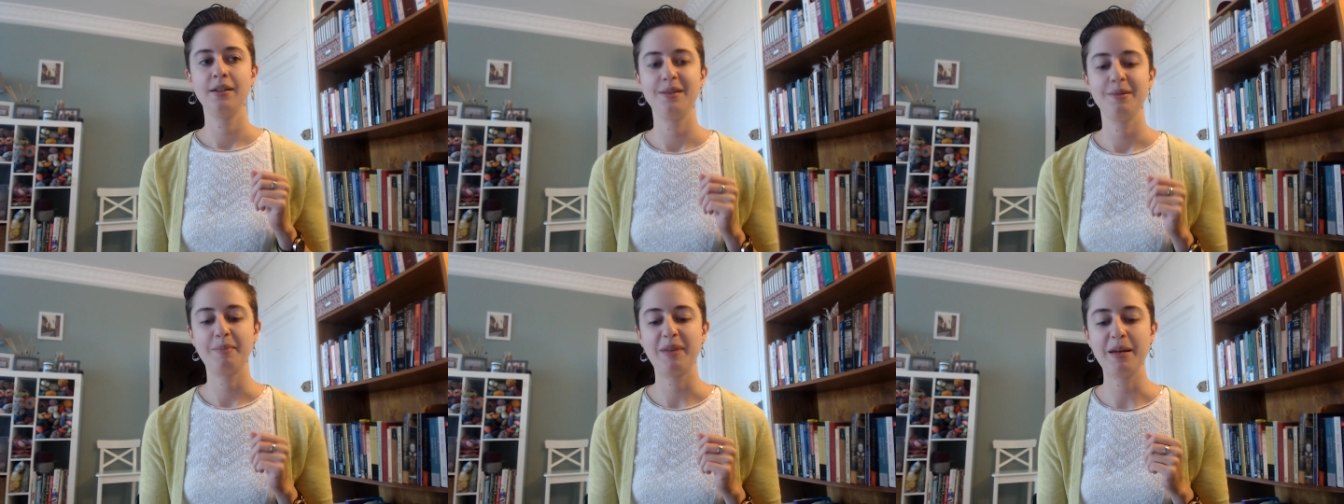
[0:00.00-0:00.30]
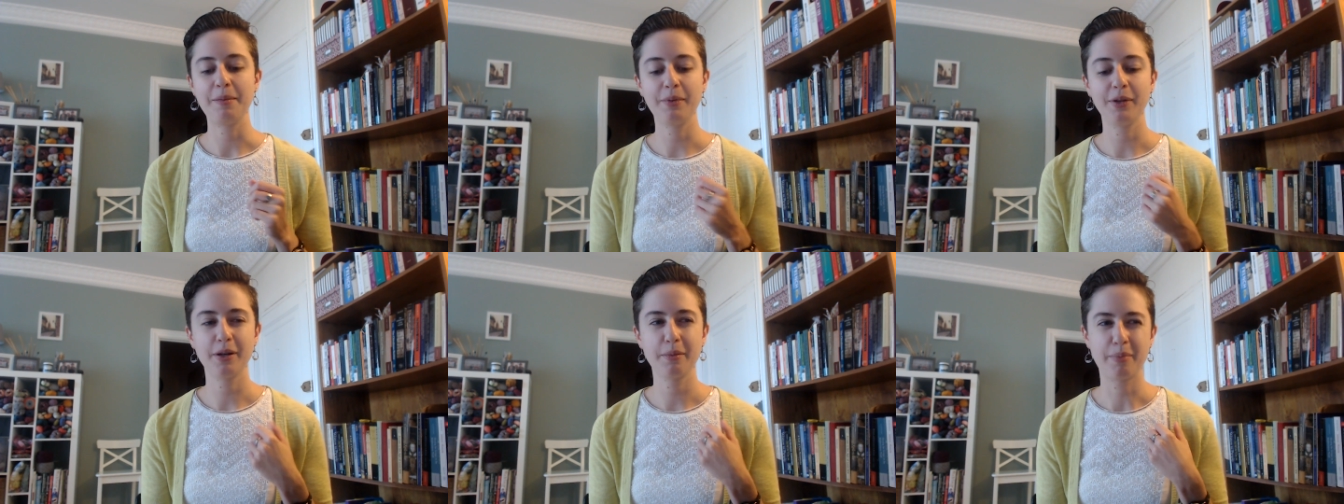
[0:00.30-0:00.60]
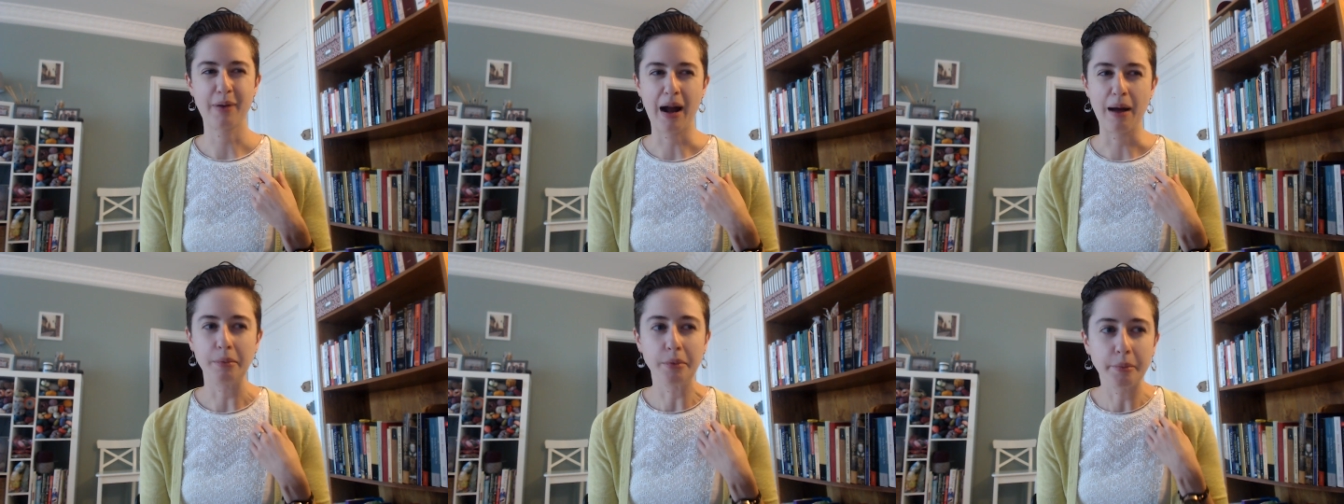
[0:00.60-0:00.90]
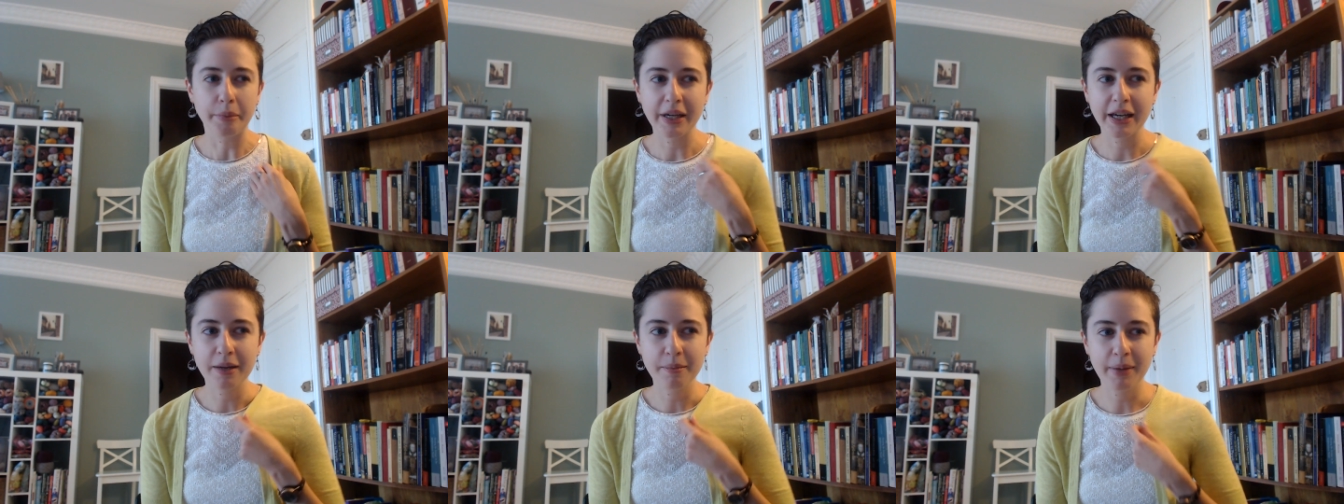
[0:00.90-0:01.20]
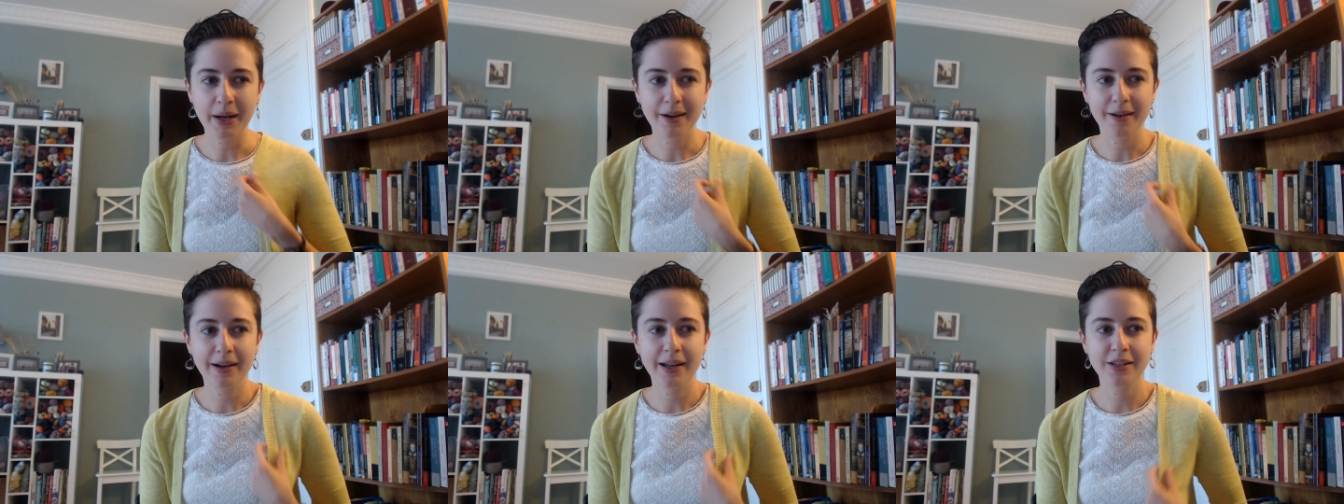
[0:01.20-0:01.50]
people are probably
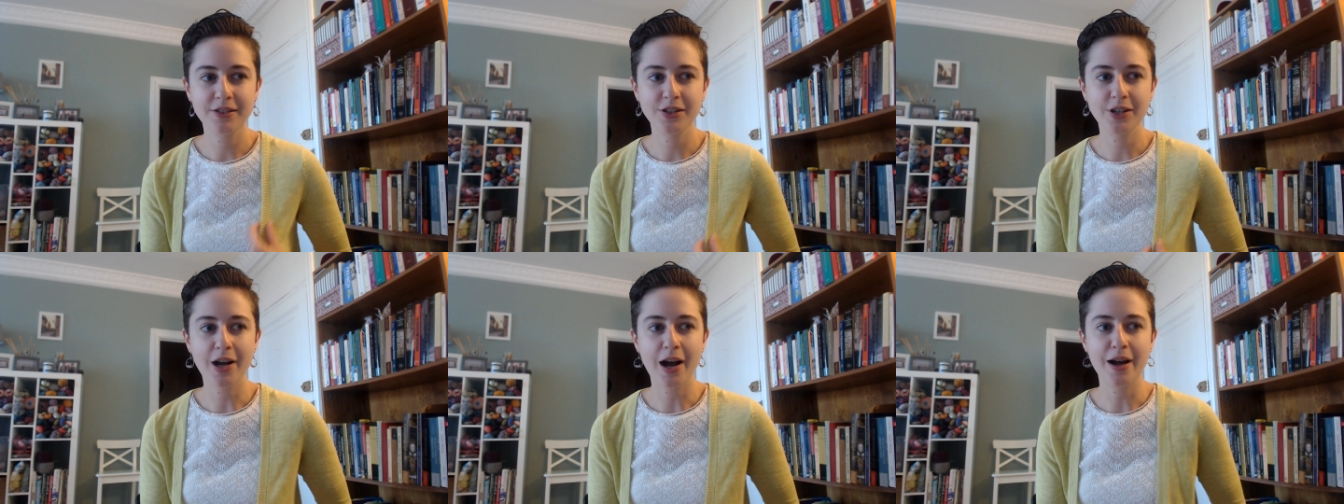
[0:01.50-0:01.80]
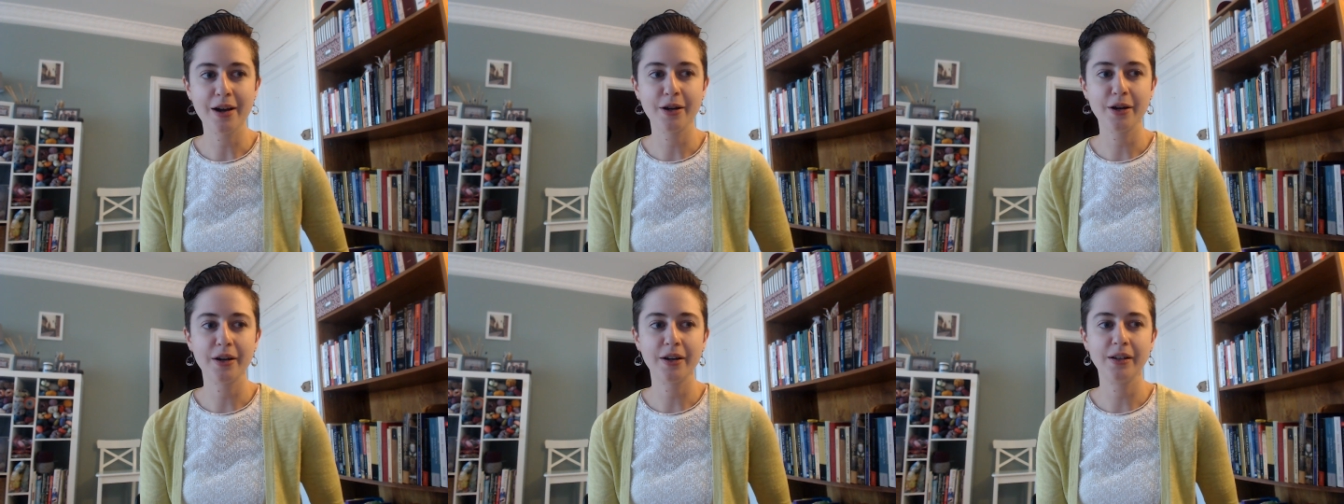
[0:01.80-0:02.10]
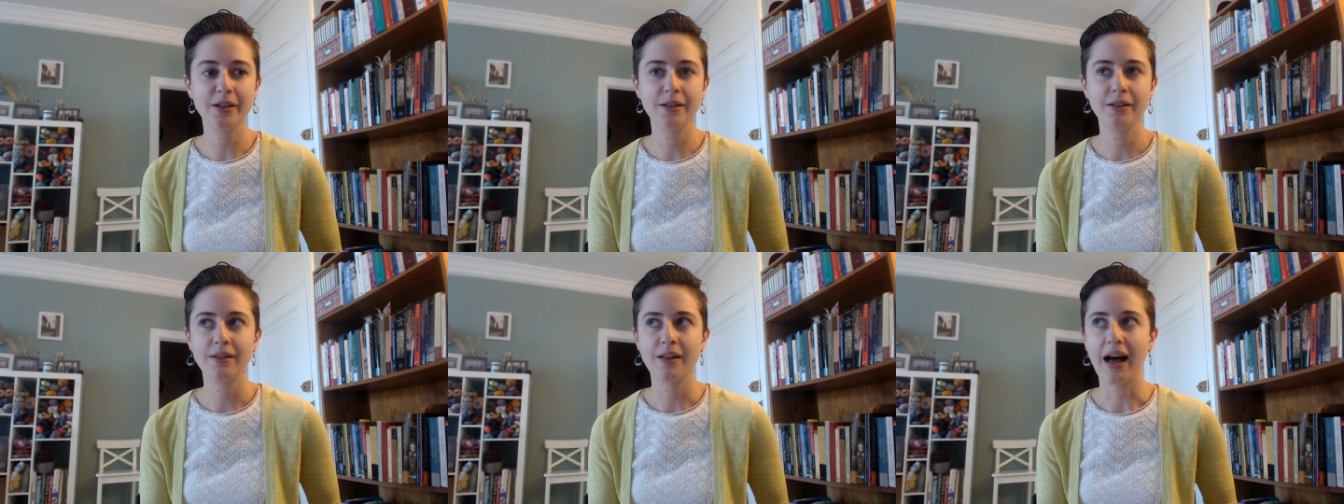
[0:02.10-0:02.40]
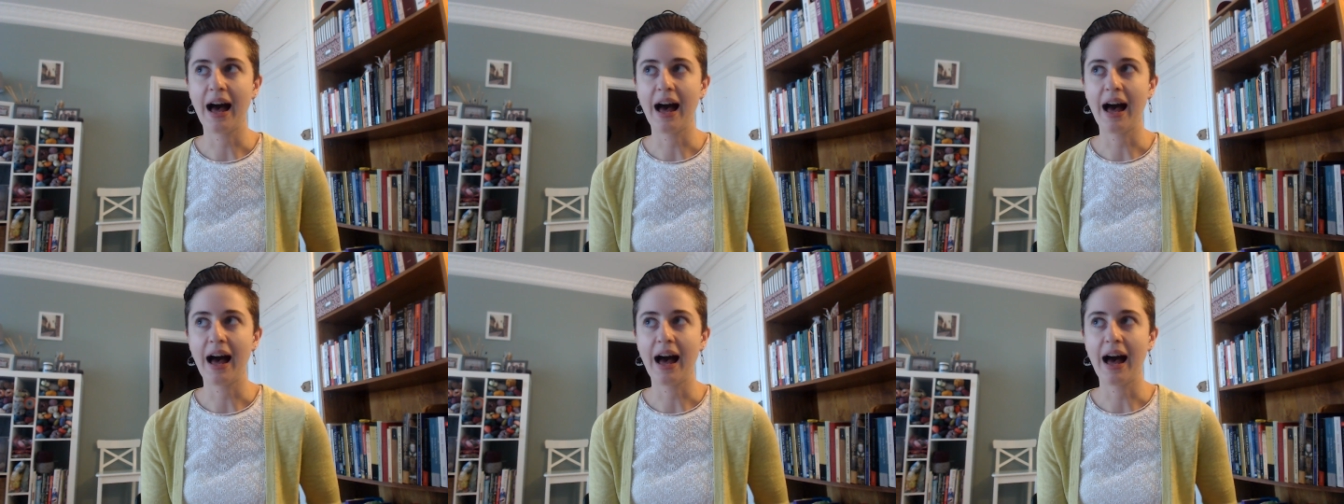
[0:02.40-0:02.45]
comparing it to Gone Girl.